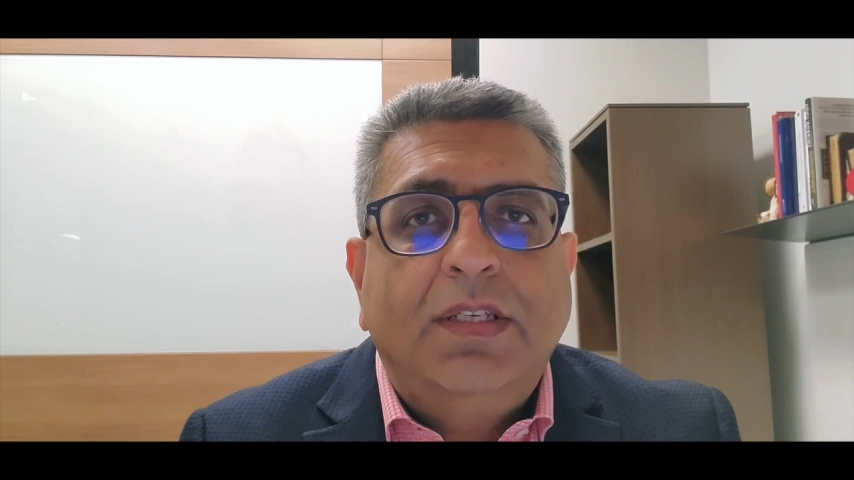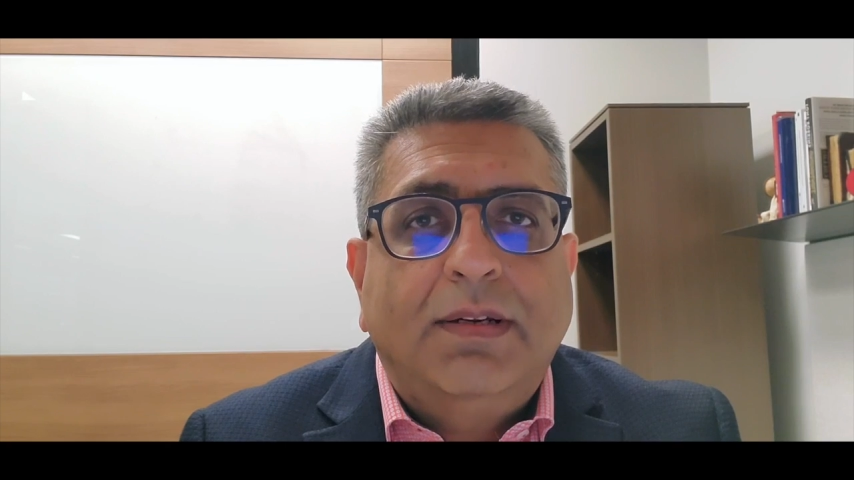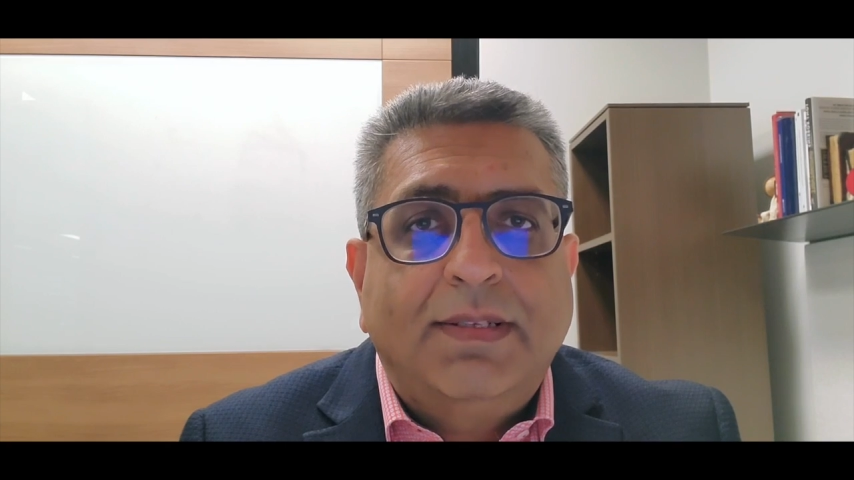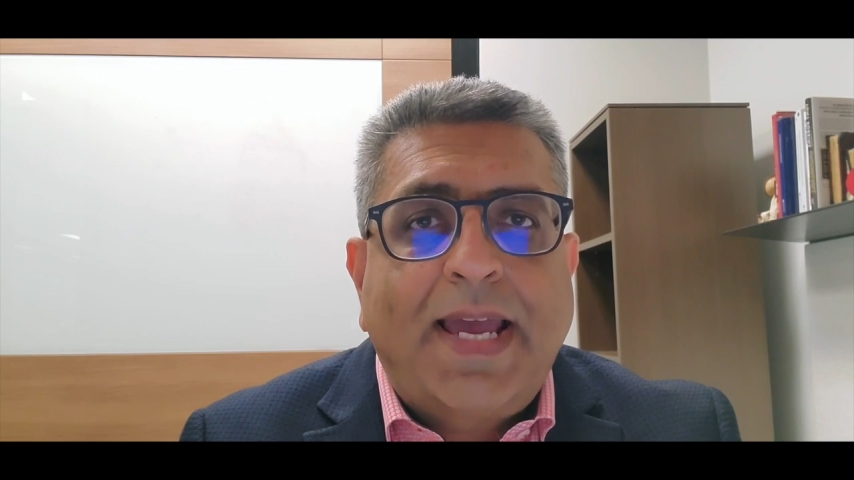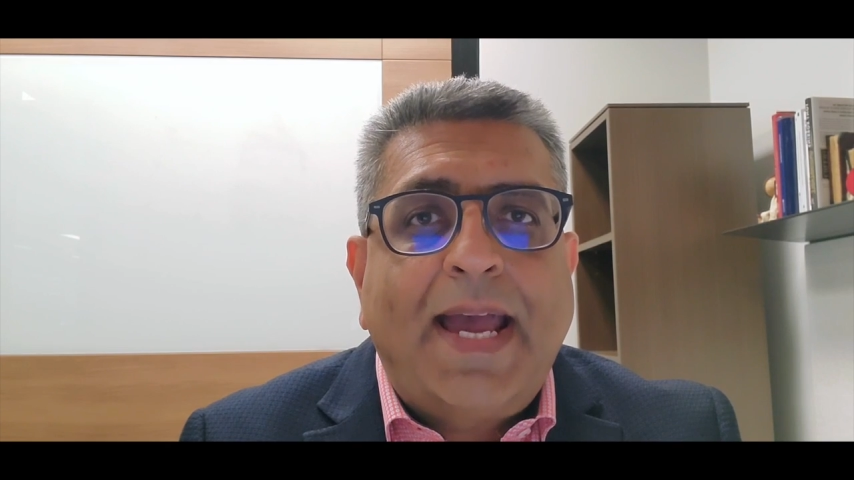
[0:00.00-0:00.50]
to
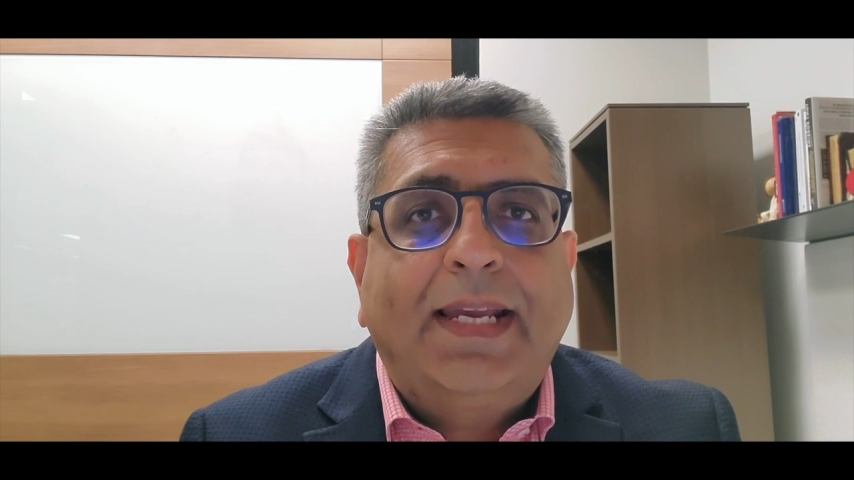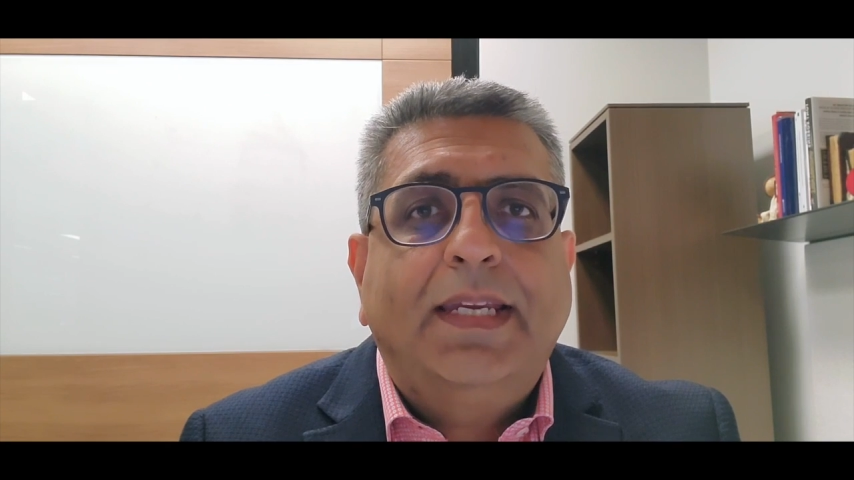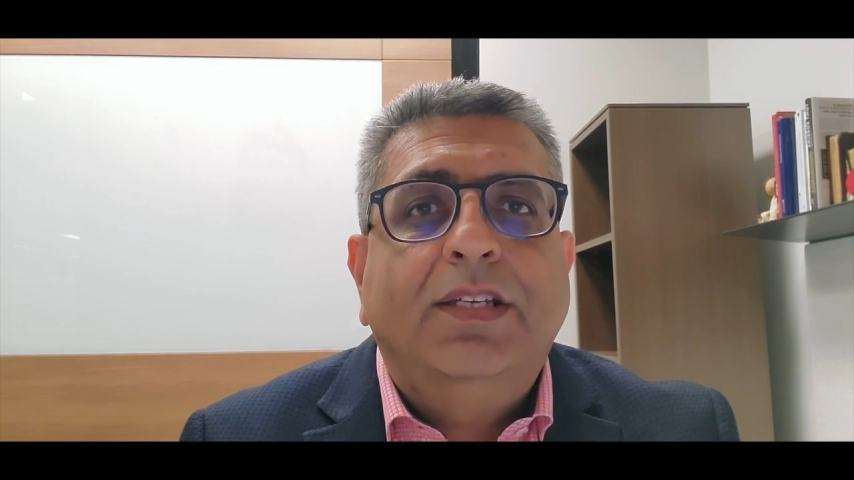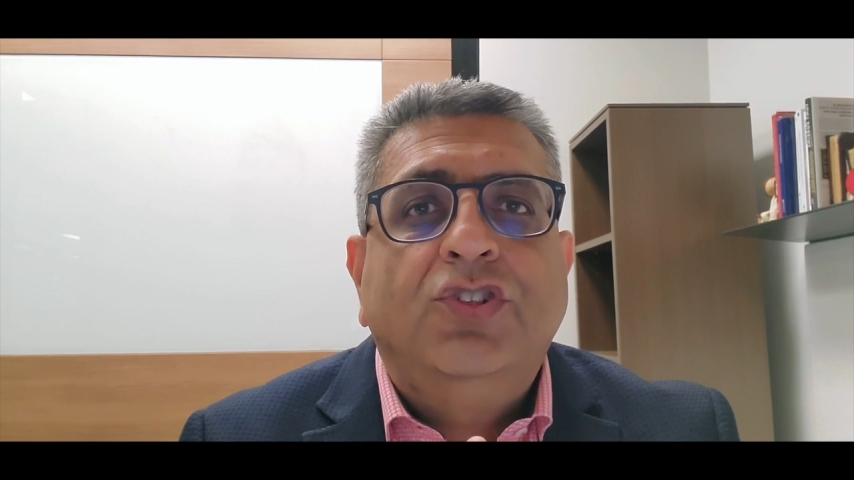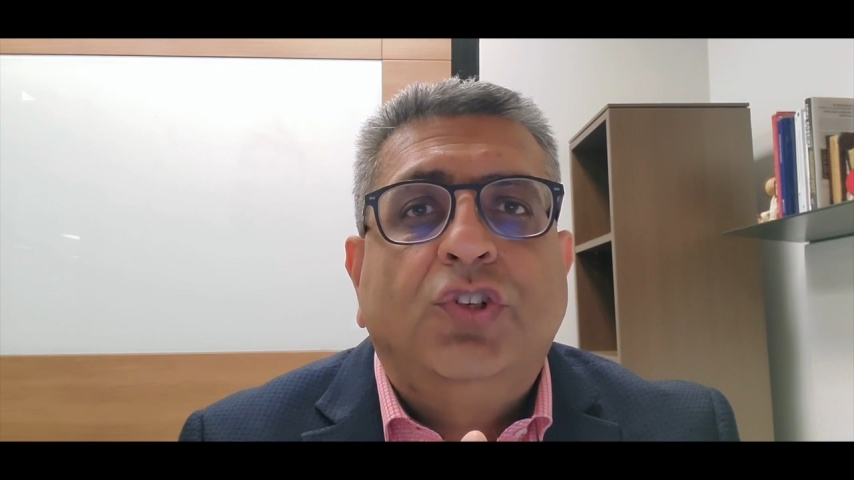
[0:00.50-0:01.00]
attack,
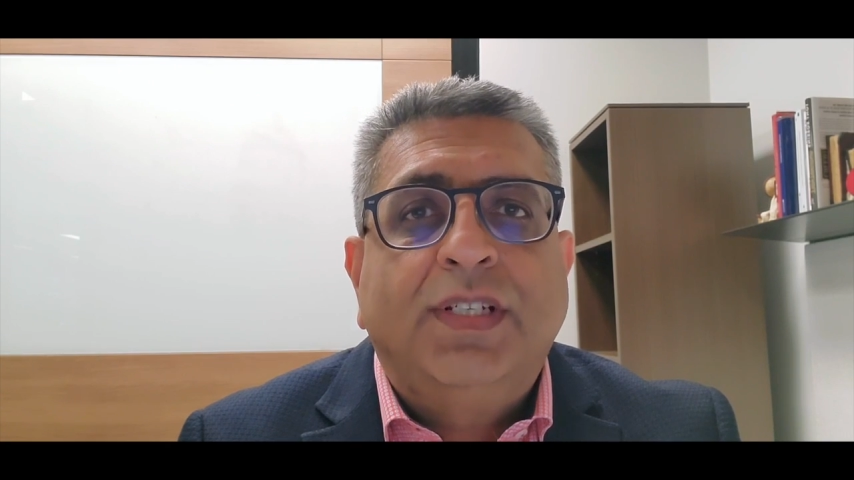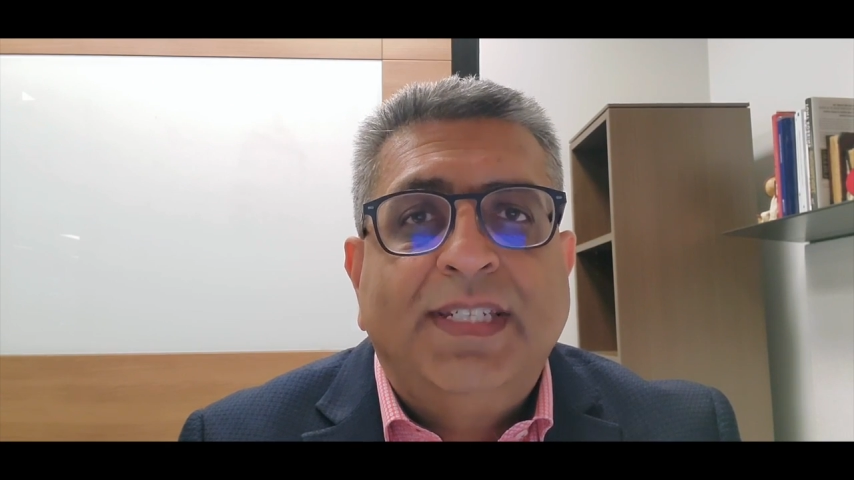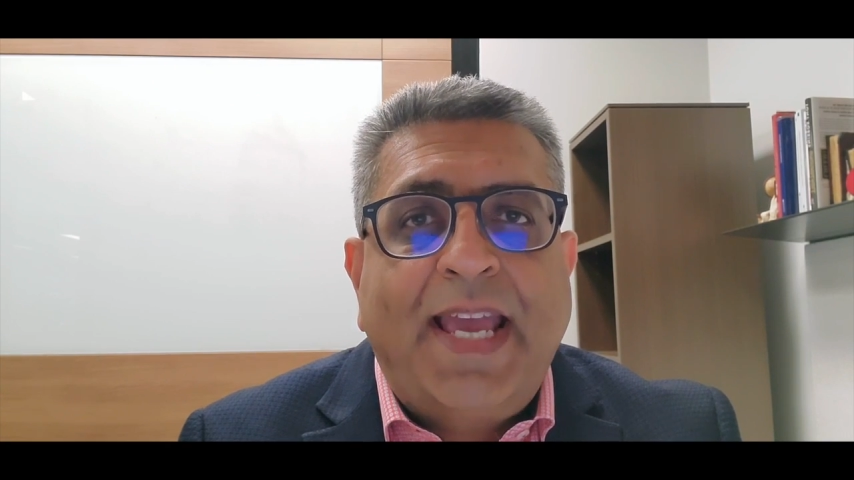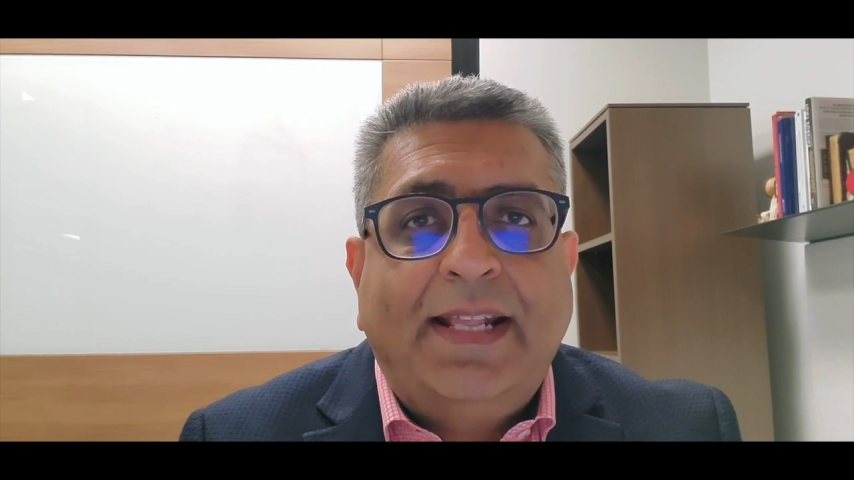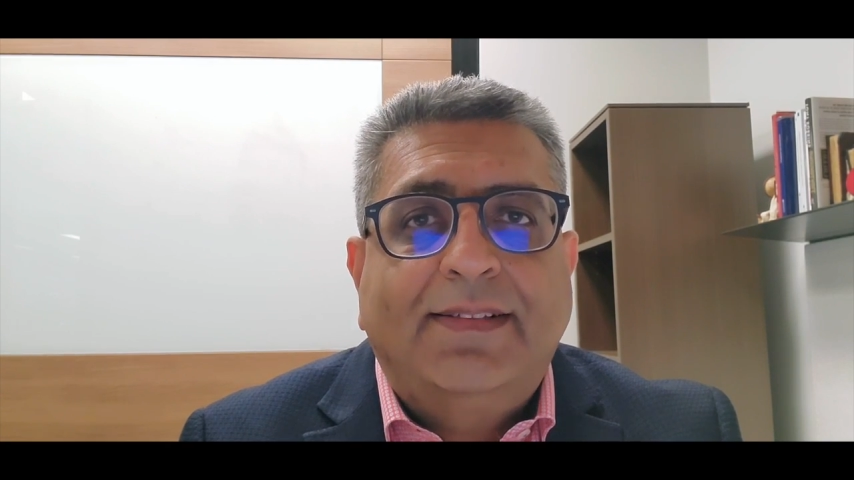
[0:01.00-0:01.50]
is your
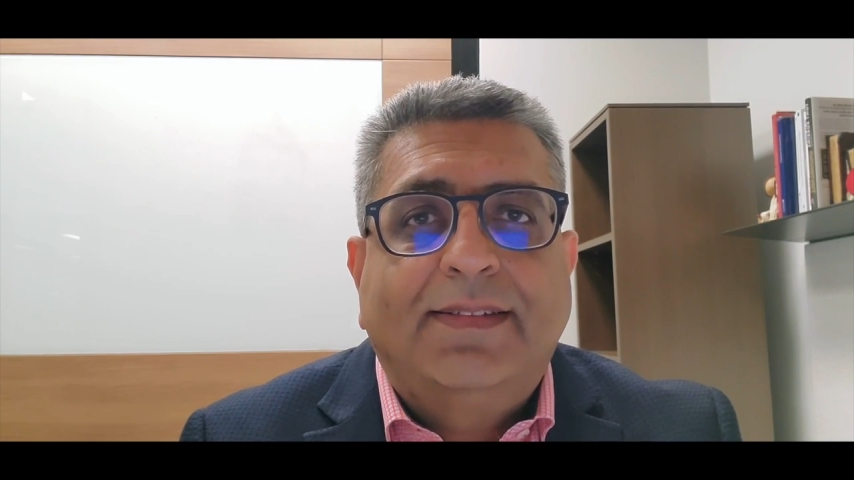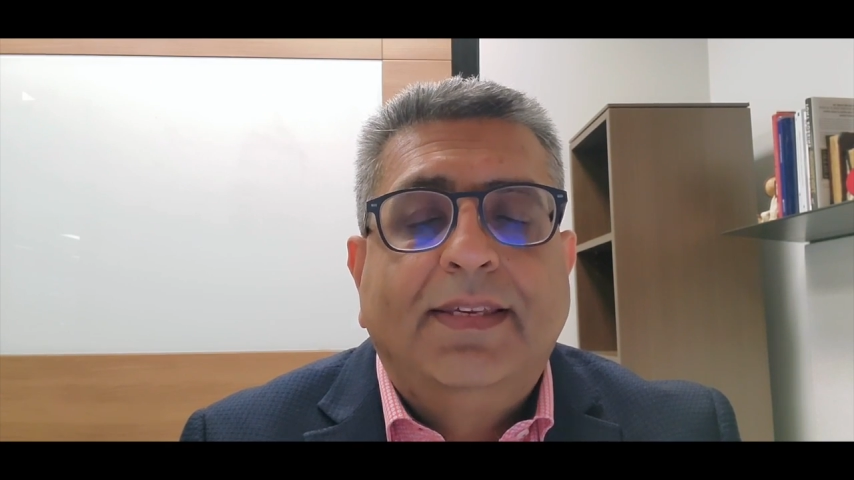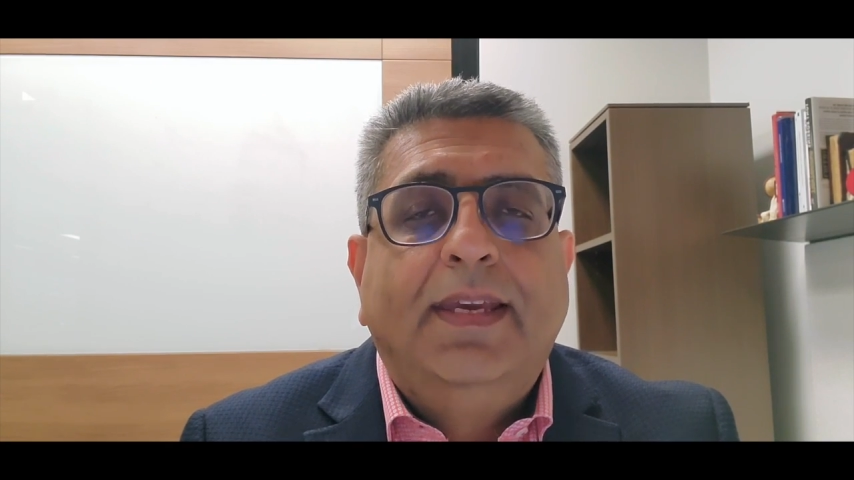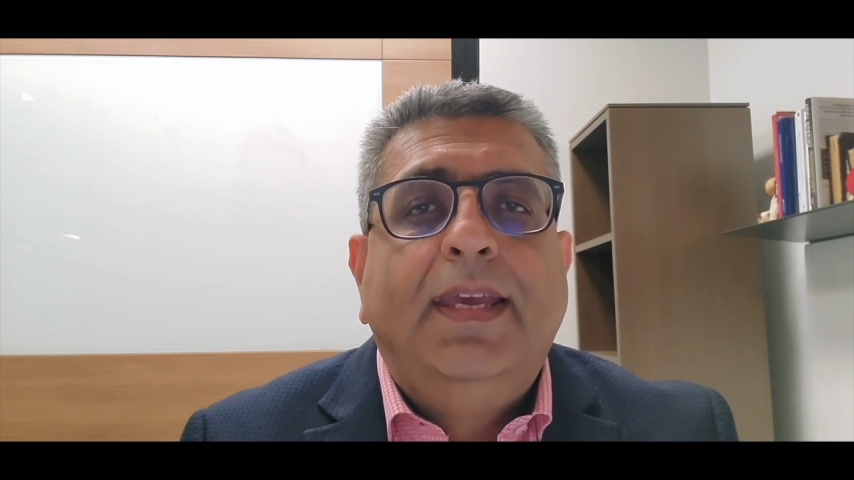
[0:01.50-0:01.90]
debts.